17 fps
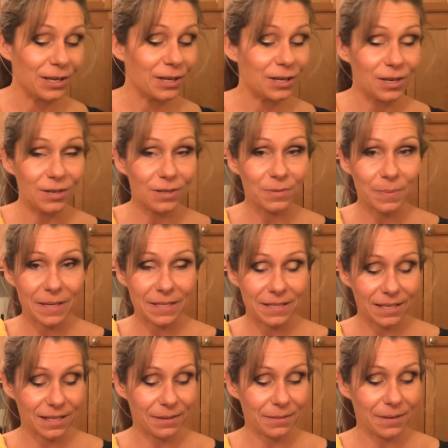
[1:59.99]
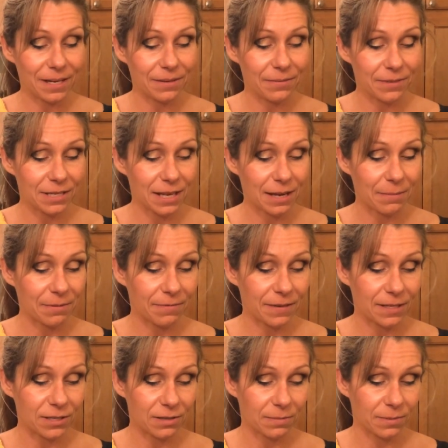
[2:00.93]
You can use basically whatever type of
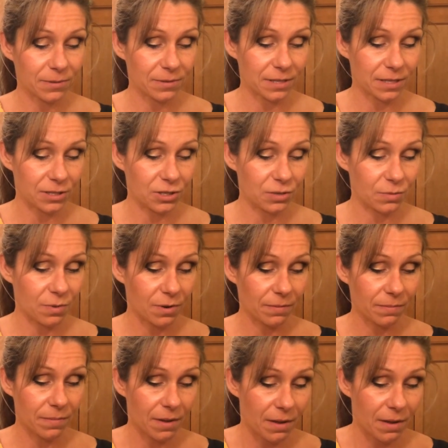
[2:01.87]
vegetables that you want.